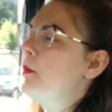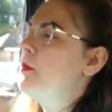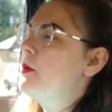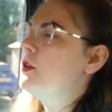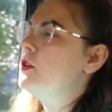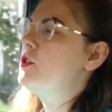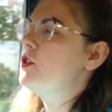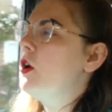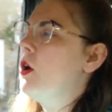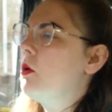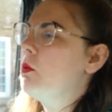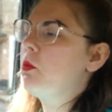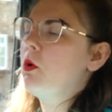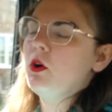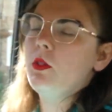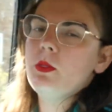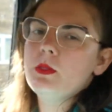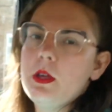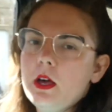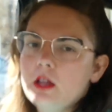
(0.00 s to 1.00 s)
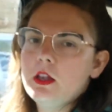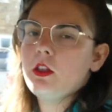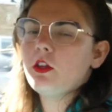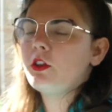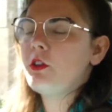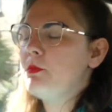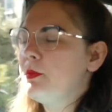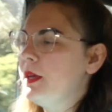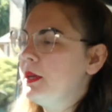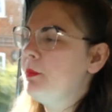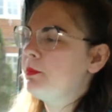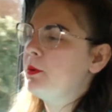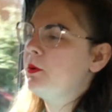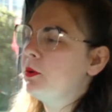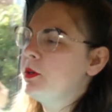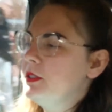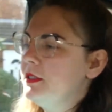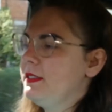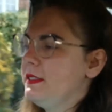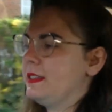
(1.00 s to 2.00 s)
but not one that a lot of
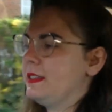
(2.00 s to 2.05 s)
people had